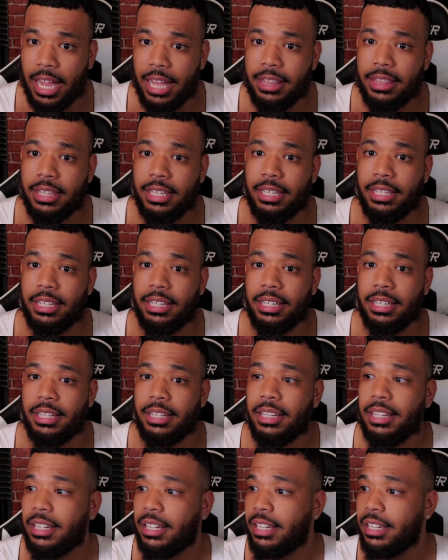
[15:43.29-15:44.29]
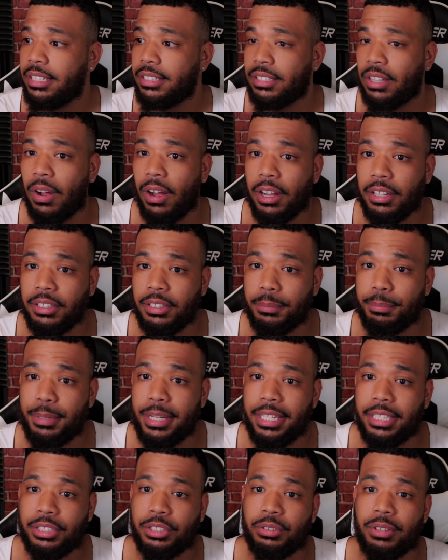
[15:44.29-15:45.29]
I think his other
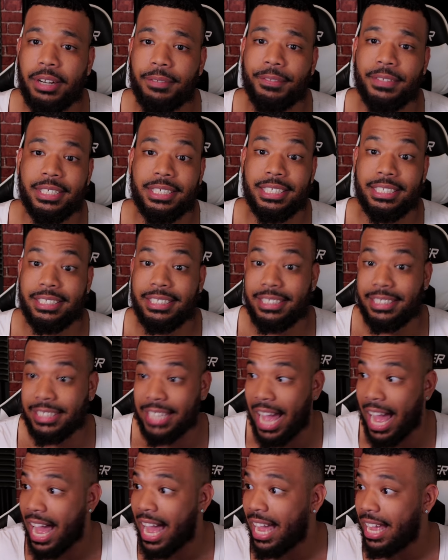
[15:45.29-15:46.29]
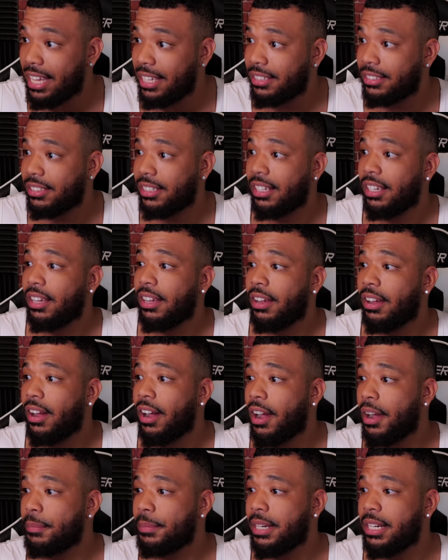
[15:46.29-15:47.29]
biggest strength is his size
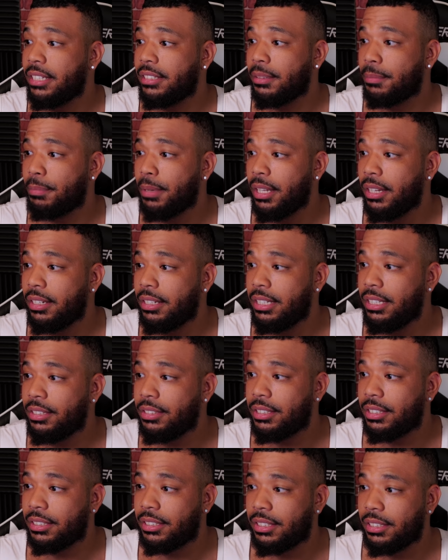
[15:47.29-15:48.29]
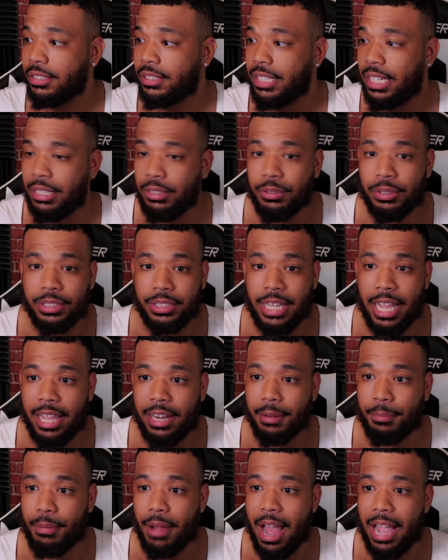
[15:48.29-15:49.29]
and his ability to just continue to stay
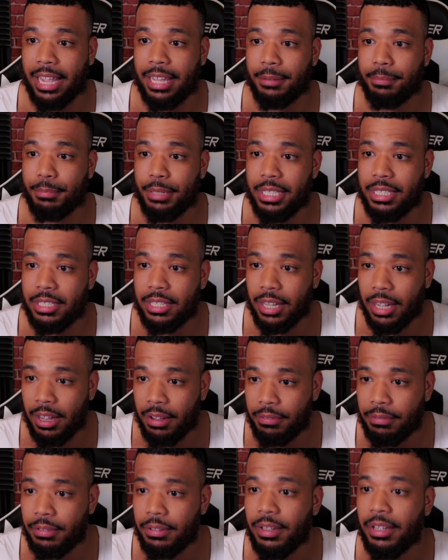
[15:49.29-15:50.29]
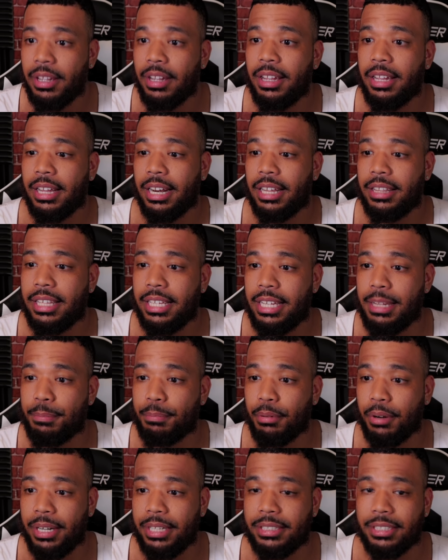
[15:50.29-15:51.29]
in the pocket and be tough. And I think he
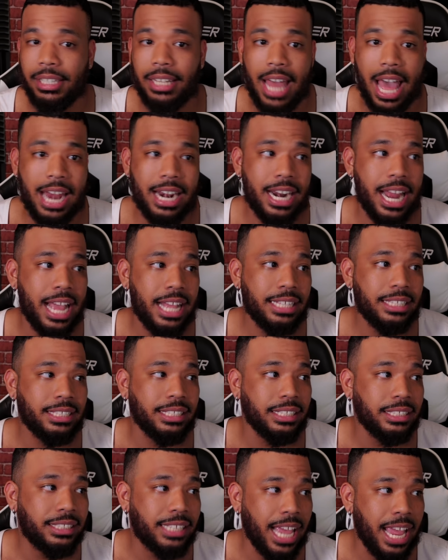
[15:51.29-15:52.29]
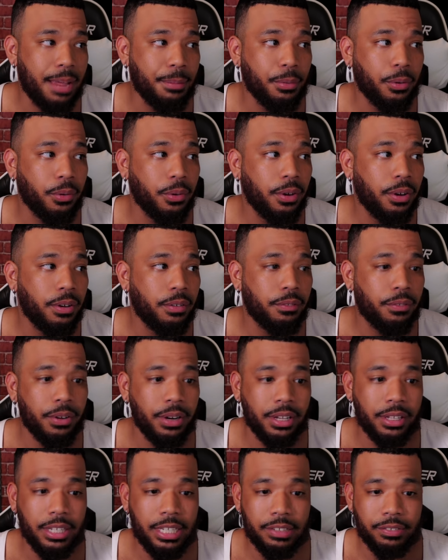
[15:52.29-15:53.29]
brings a lot of that to the table
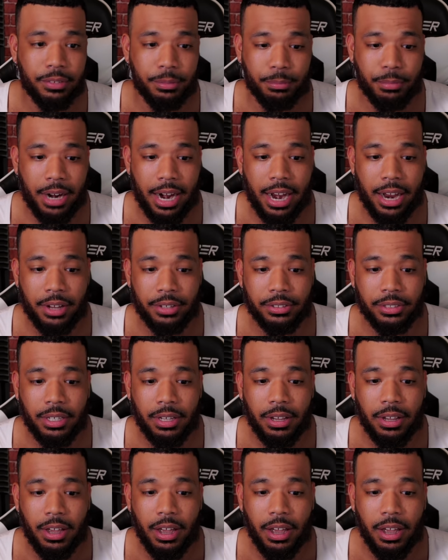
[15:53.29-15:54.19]
for the Cleveland Browns.